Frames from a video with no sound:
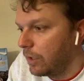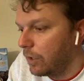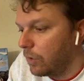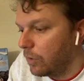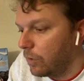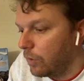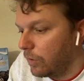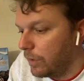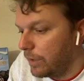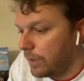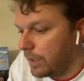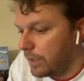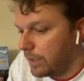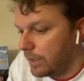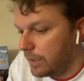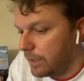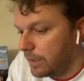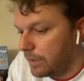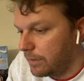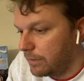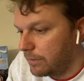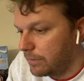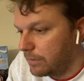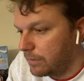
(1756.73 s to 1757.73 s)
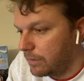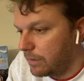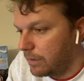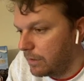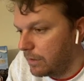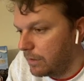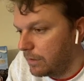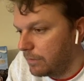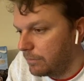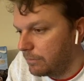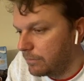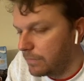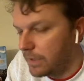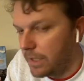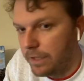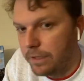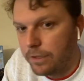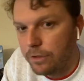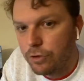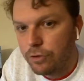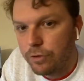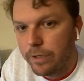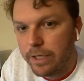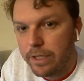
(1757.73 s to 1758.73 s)
or the kind
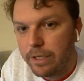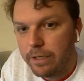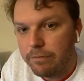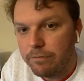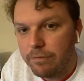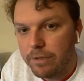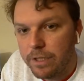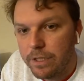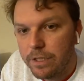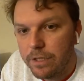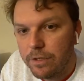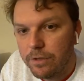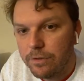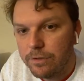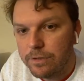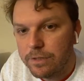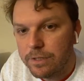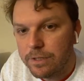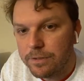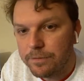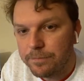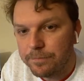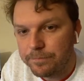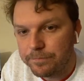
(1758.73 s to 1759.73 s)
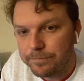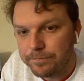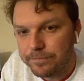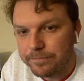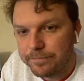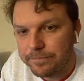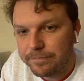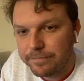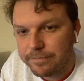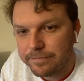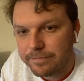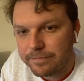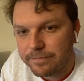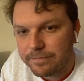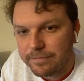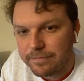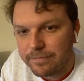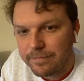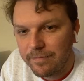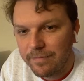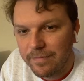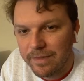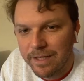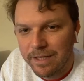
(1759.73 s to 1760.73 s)
of training videos.
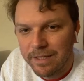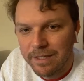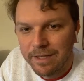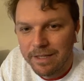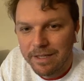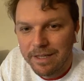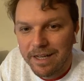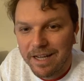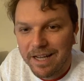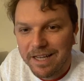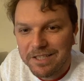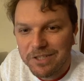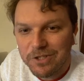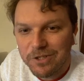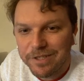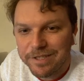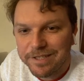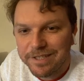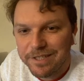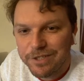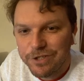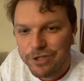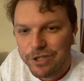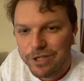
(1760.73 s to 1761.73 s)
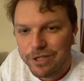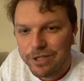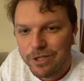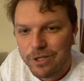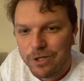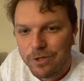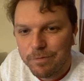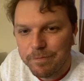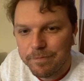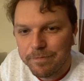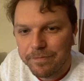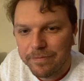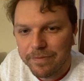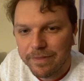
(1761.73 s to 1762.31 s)
Hi, Joyce and Shalom.